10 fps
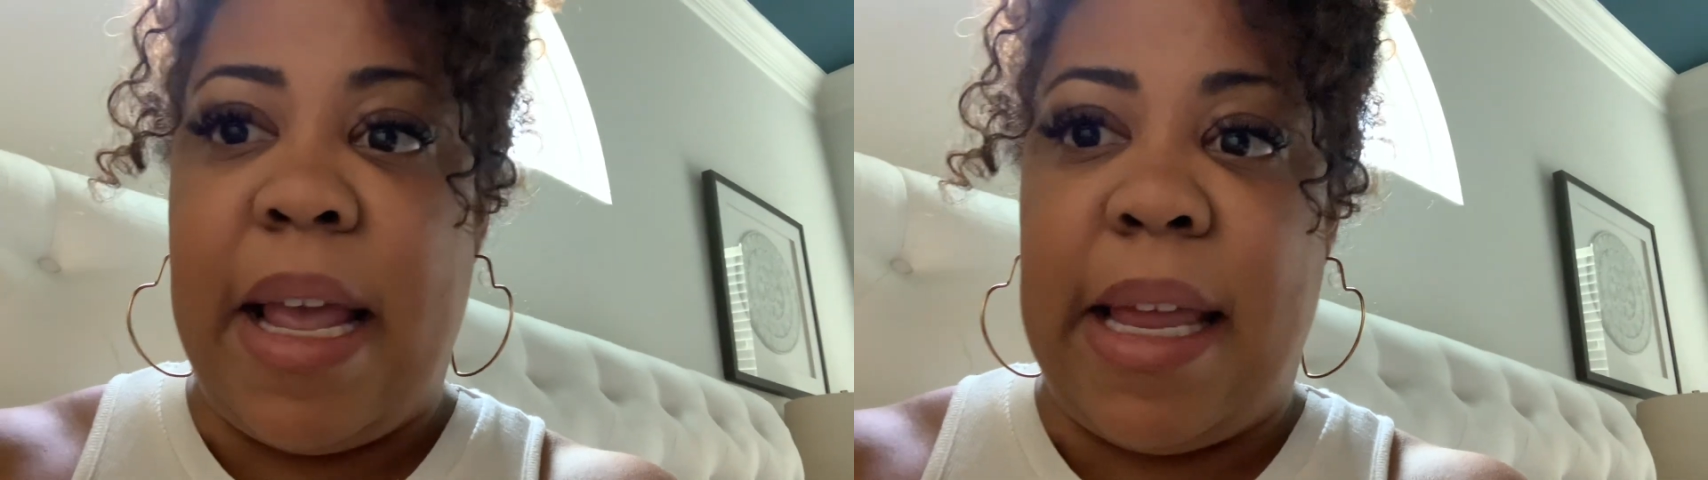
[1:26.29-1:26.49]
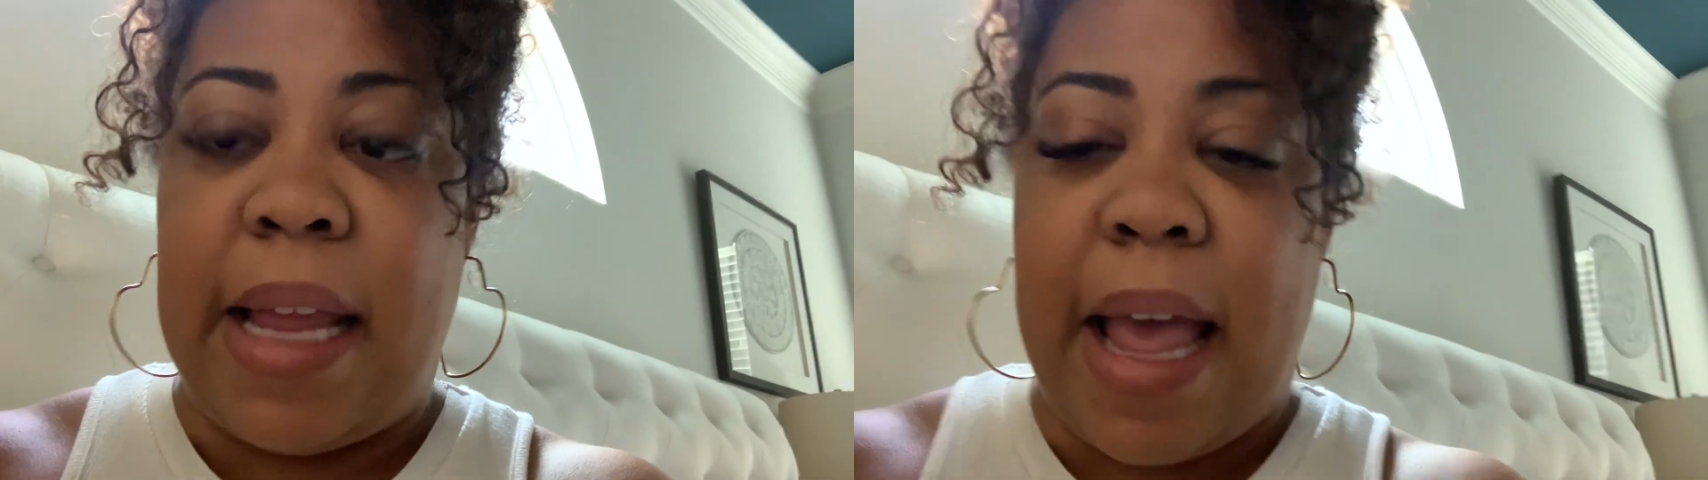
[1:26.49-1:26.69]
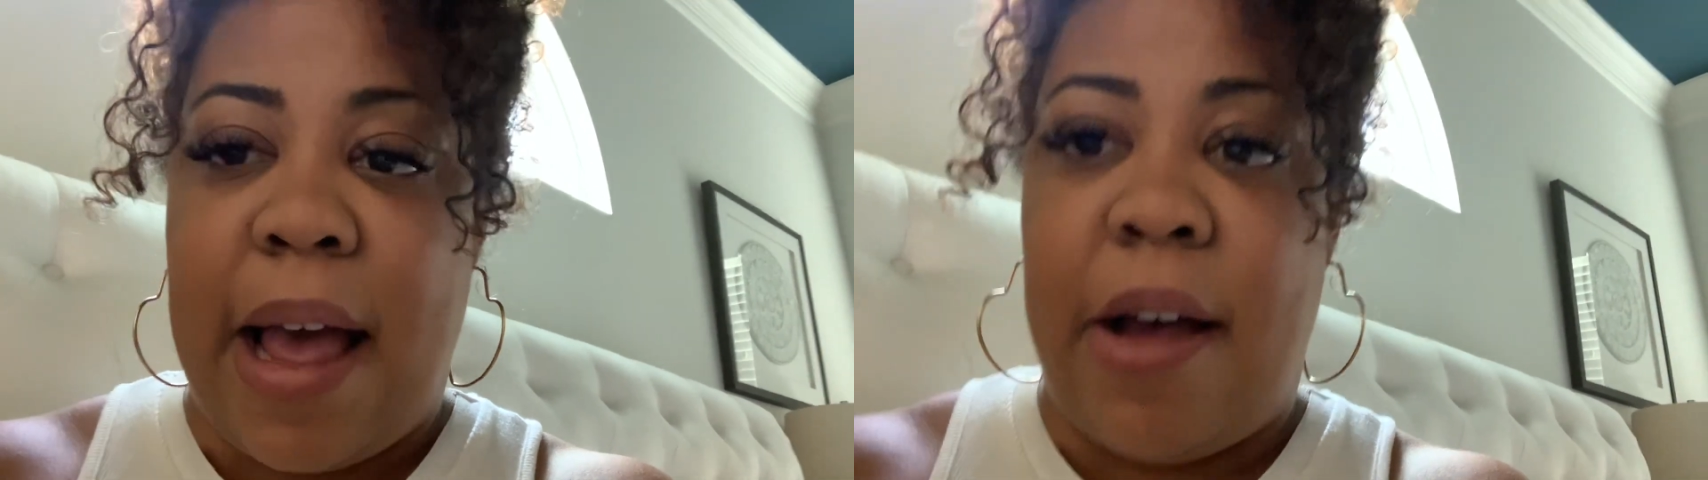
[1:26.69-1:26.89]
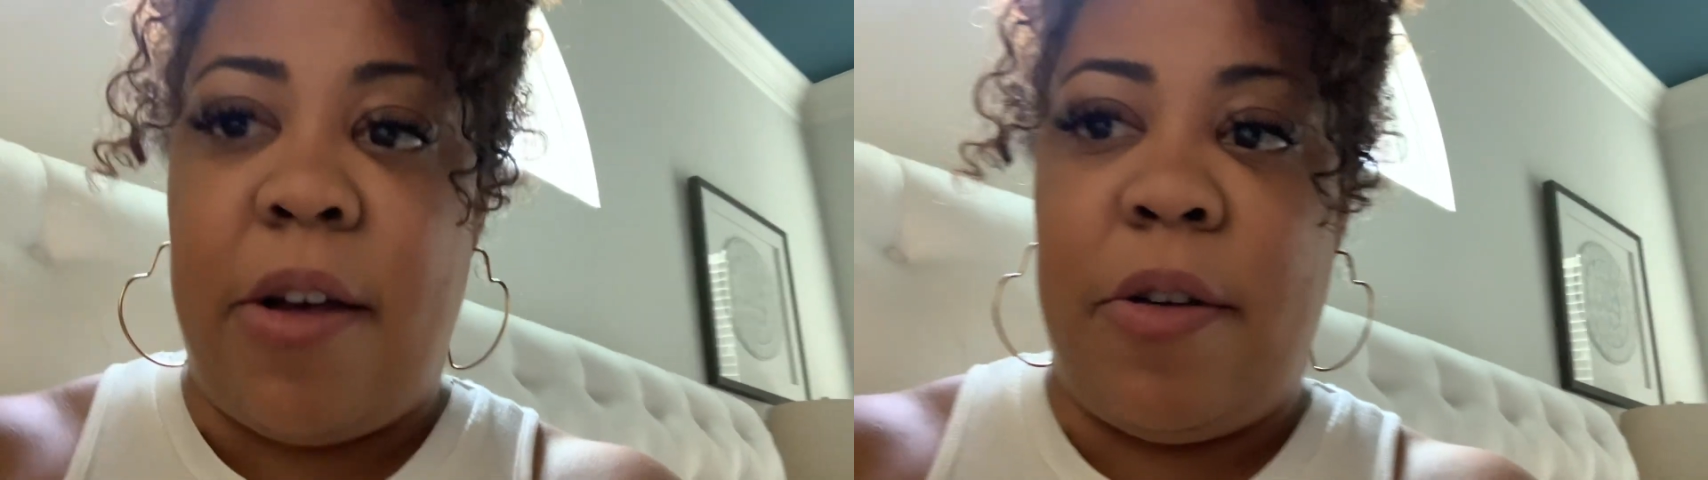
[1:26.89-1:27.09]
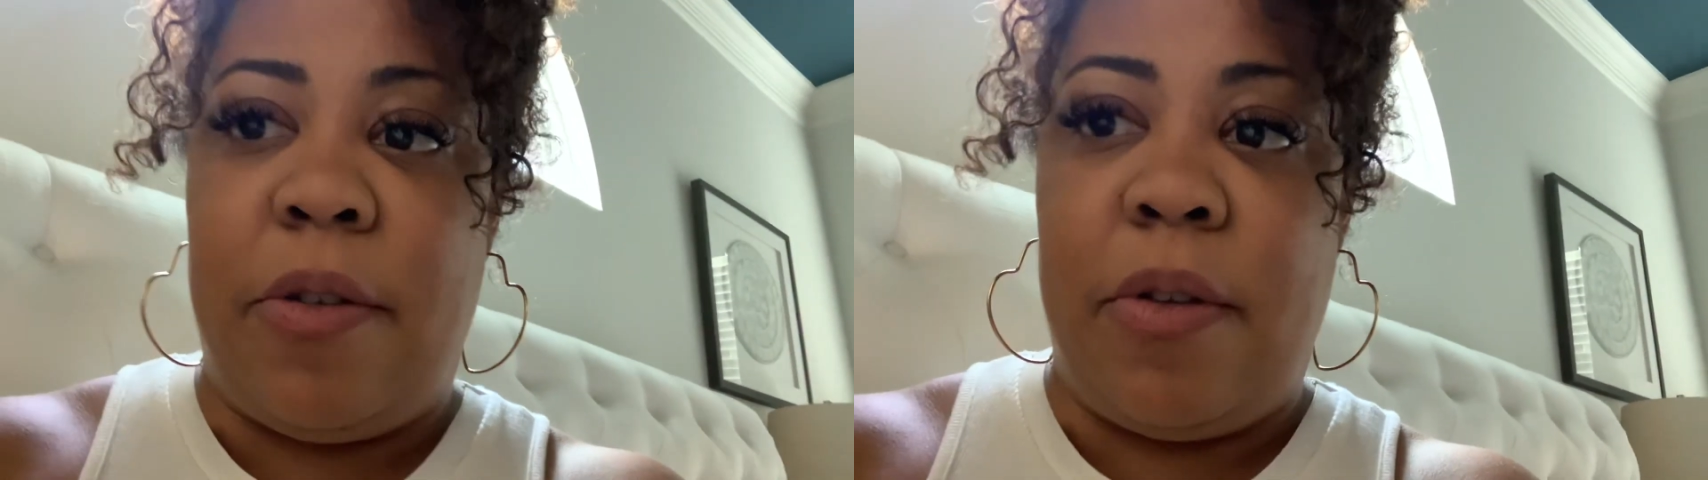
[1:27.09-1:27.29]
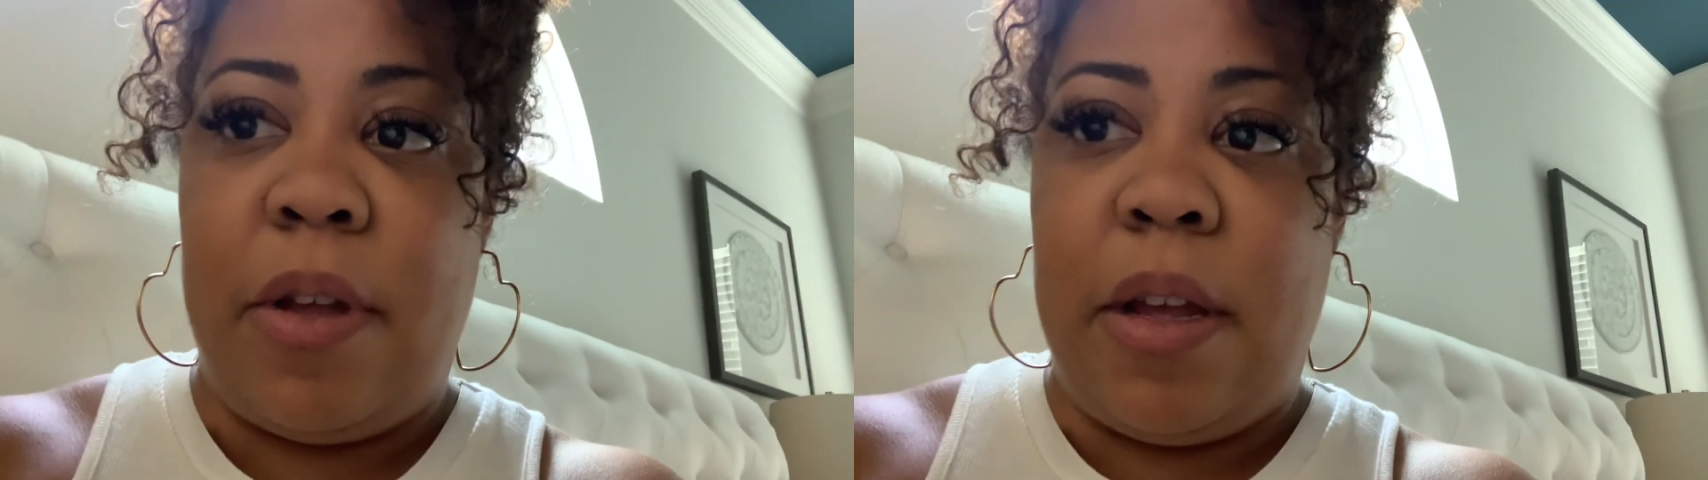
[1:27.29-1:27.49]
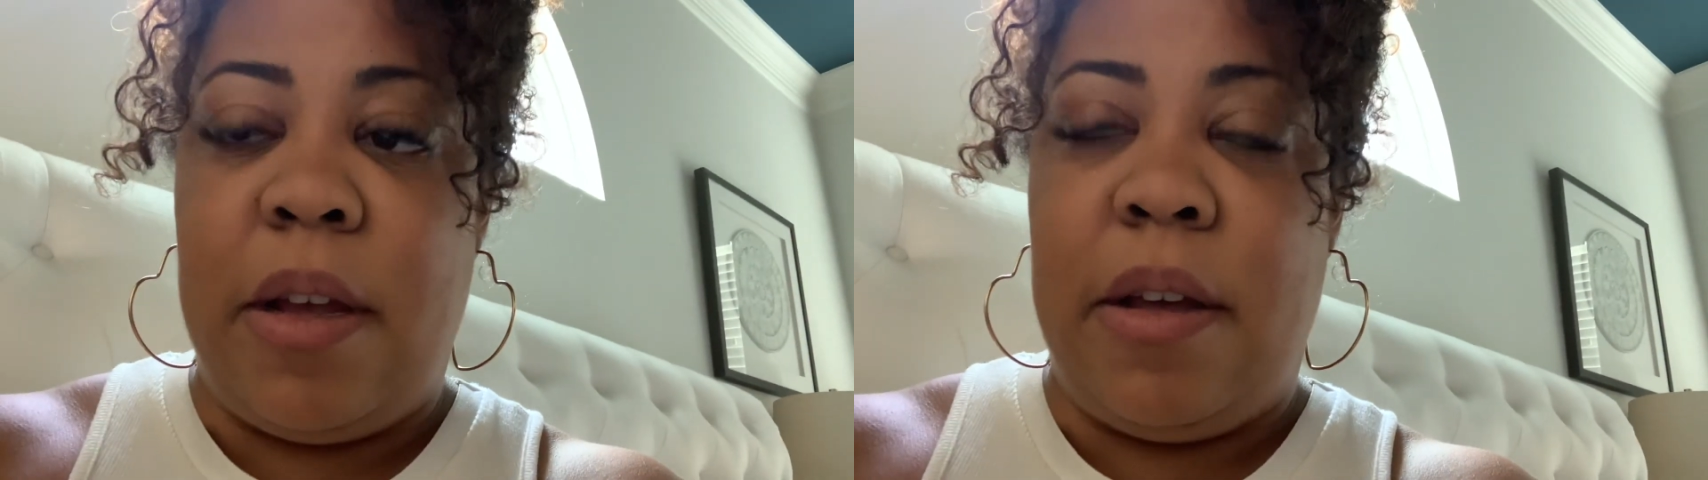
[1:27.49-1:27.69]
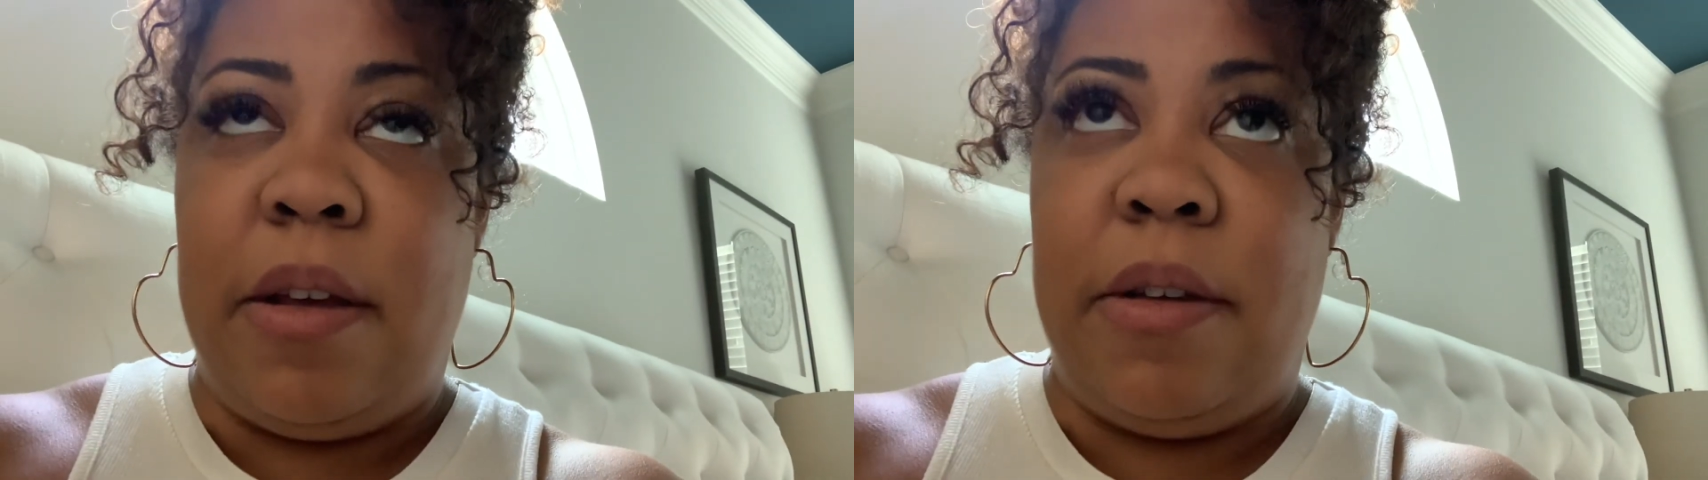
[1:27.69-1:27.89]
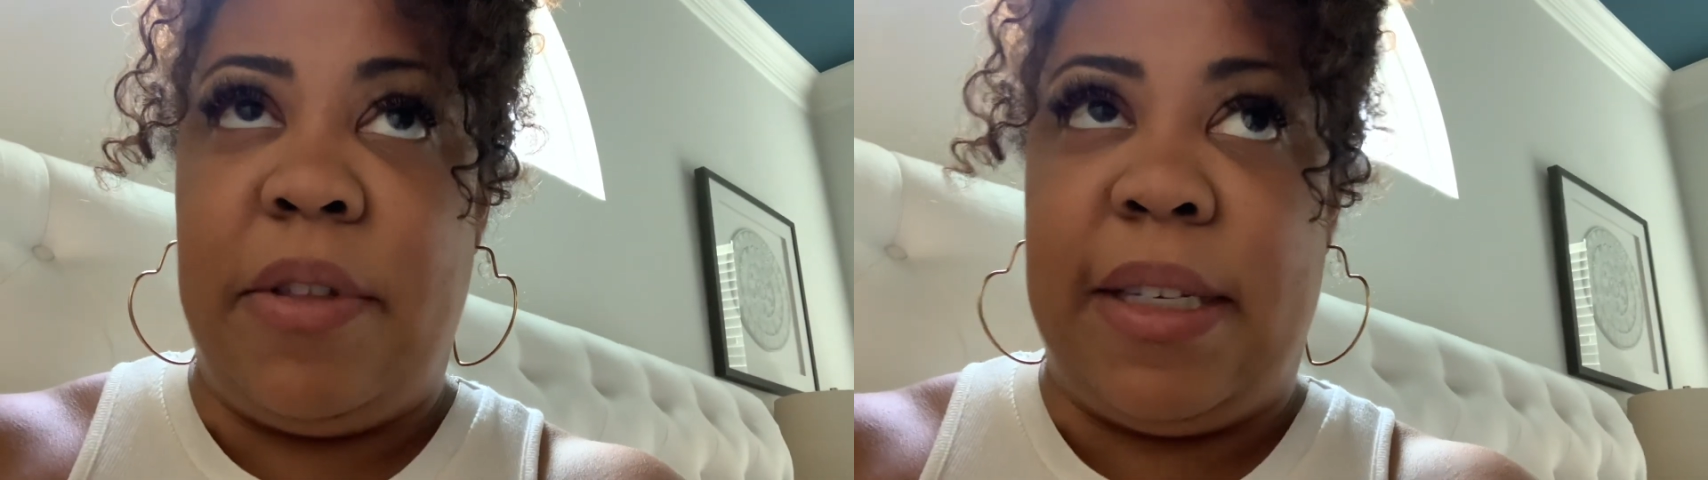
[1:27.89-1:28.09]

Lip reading: and how the